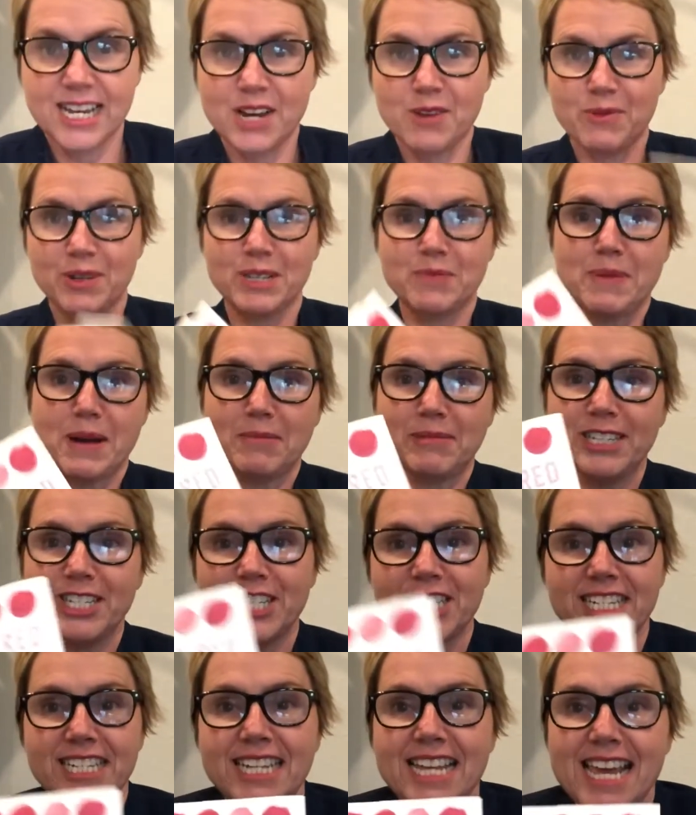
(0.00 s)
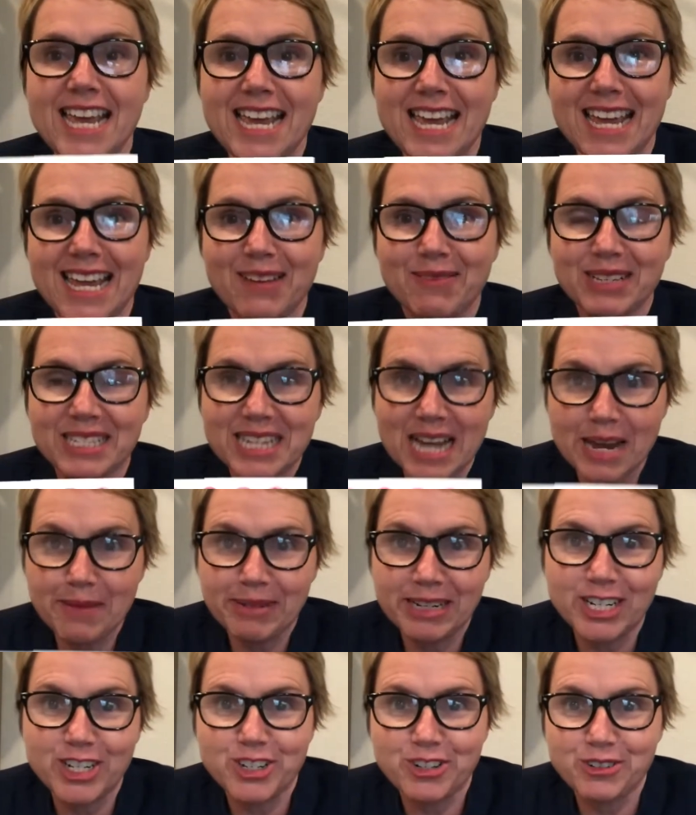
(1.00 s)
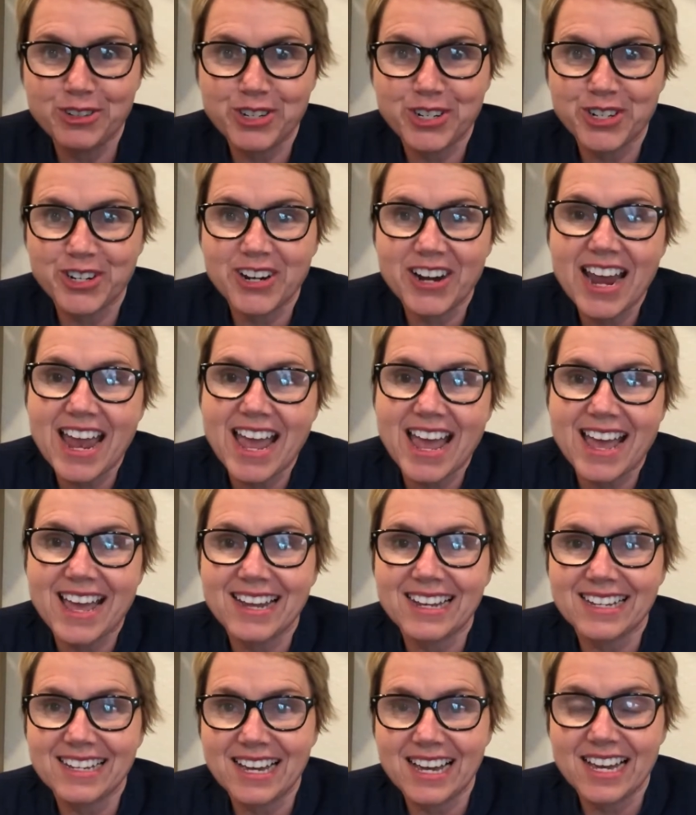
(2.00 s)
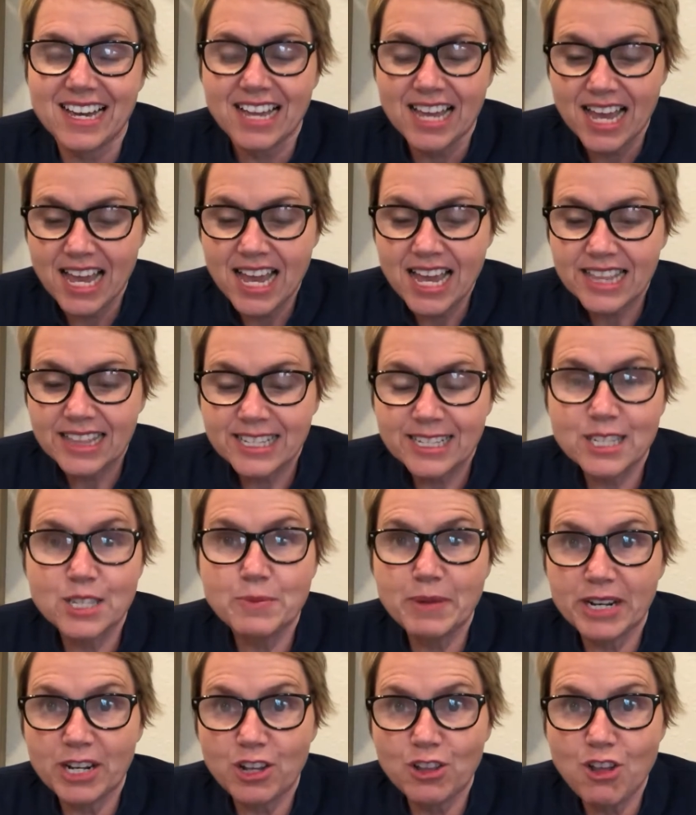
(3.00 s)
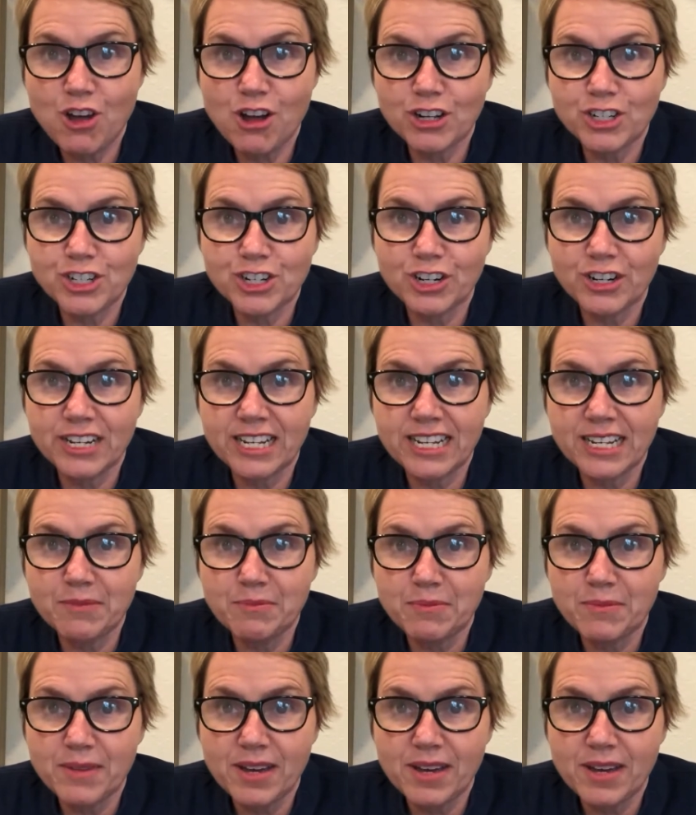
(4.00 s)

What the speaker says: was published today with Simon & Schuster. And this has been a long journey.